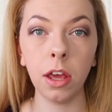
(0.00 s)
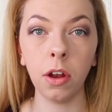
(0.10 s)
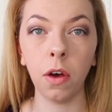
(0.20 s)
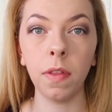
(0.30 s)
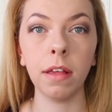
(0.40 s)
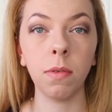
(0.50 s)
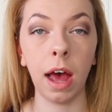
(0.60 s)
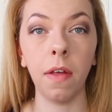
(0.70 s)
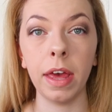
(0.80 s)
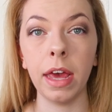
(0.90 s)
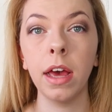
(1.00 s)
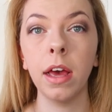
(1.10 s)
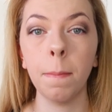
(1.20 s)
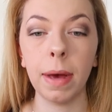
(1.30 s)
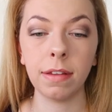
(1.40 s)
You know, that's how they
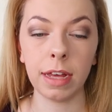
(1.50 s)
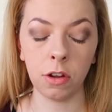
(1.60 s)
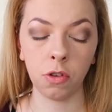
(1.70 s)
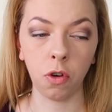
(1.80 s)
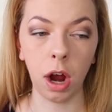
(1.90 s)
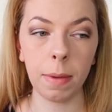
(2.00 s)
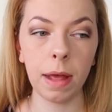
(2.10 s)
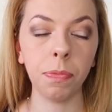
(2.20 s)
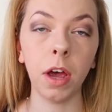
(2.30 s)
basically describe it.